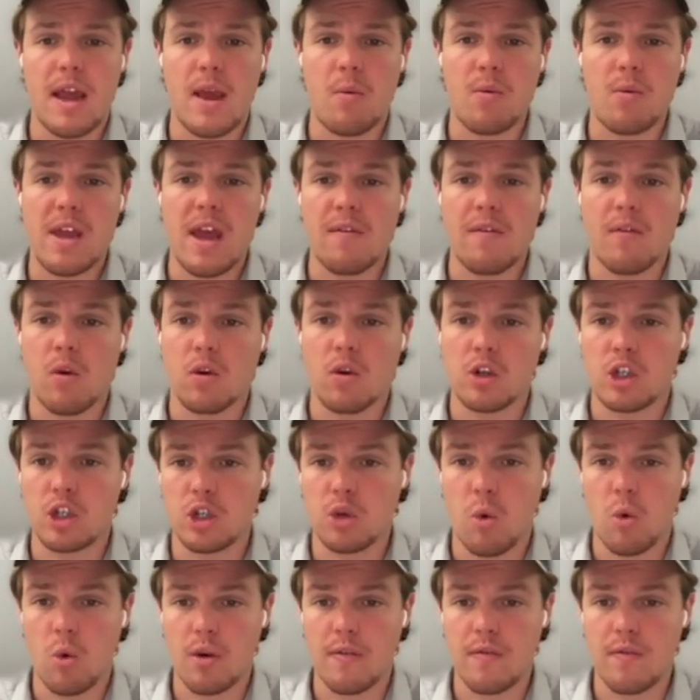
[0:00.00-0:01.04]
we have our
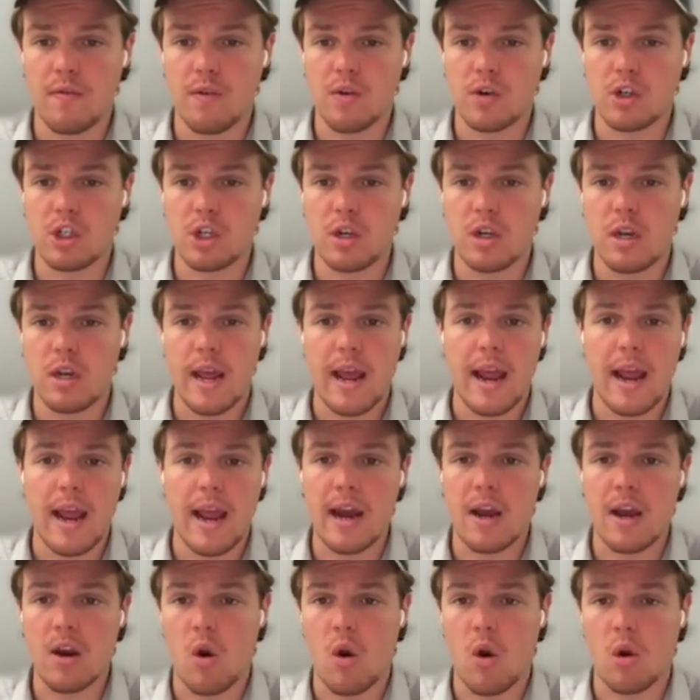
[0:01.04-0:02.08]
short version
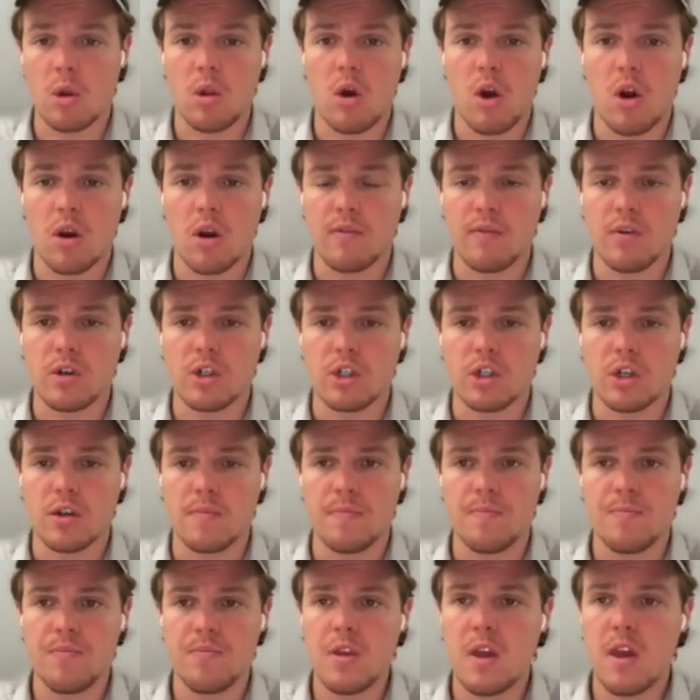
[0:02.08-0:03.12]
and our long
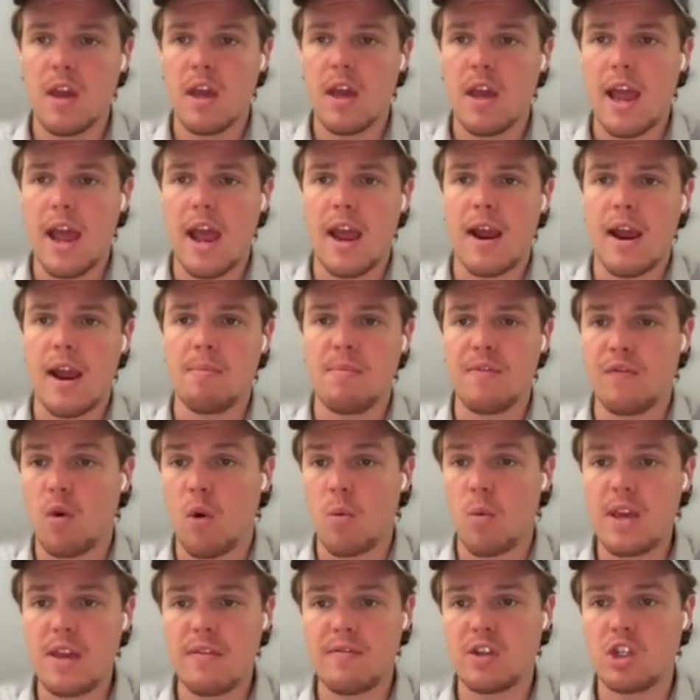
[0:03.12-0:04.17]
version. And
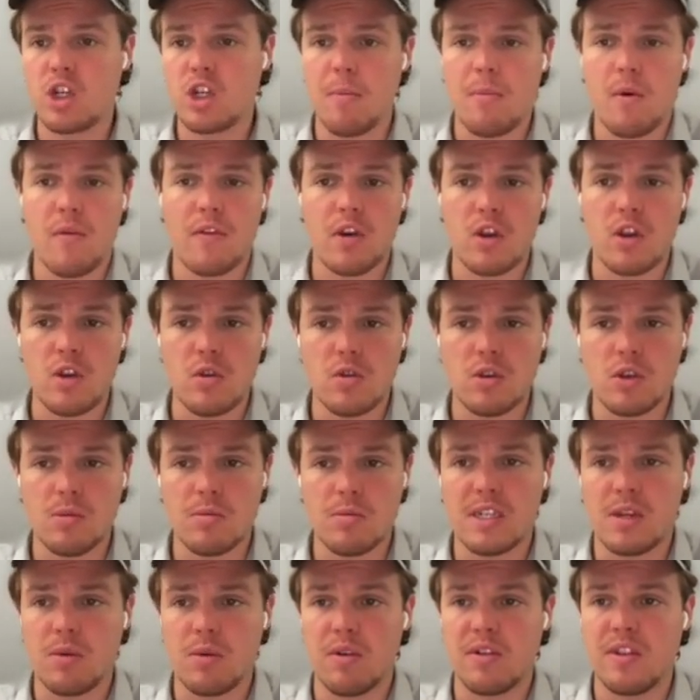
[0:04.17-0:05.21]
before we even jump over to YouTube
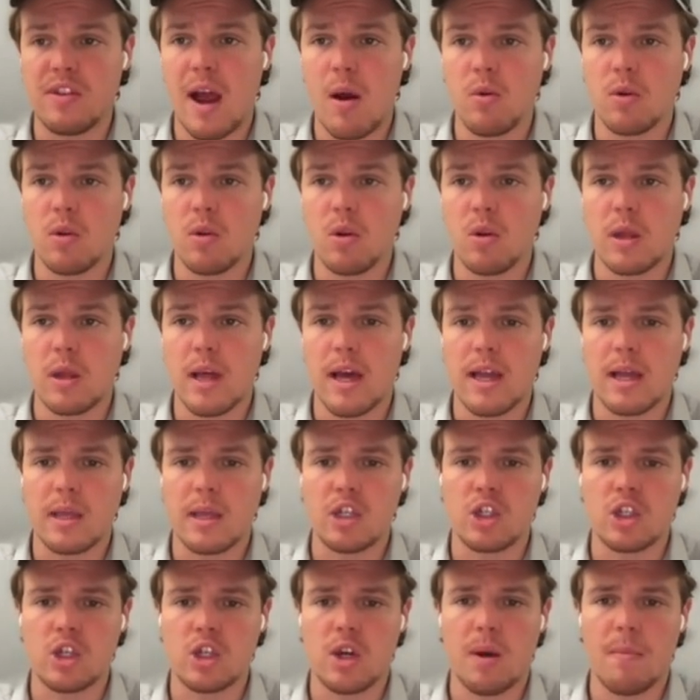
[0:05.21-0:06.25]
to see what that would look like,
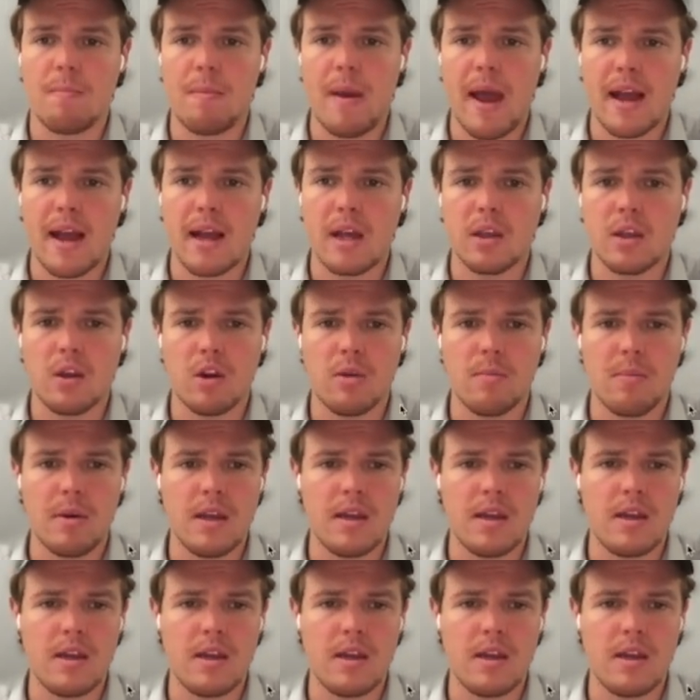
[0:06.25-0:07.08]
let's jump back a little bit